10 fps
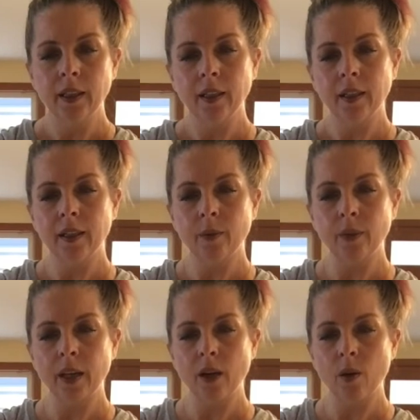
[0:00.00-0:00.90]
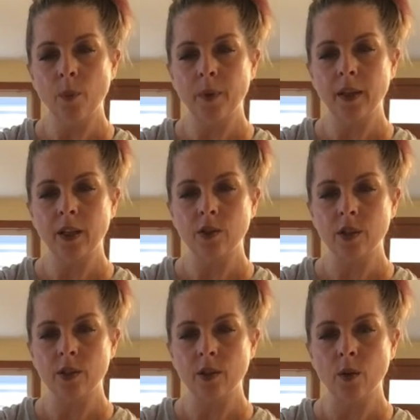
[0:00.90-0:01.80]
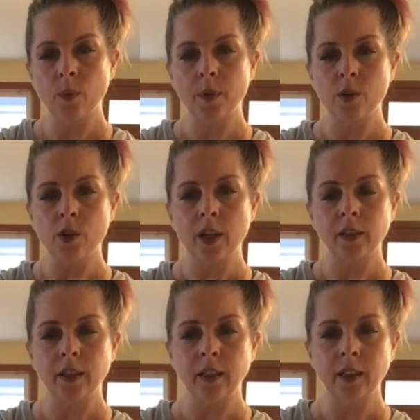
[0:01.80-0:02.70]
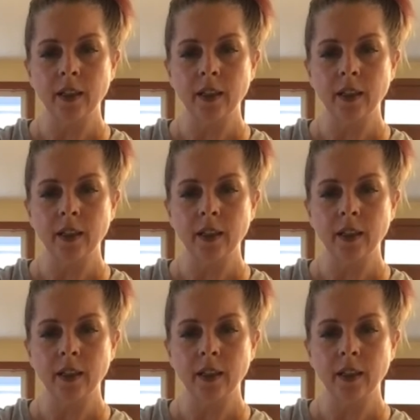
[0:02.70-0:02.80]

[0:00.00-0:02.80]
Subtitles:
And then when they open, they just open gently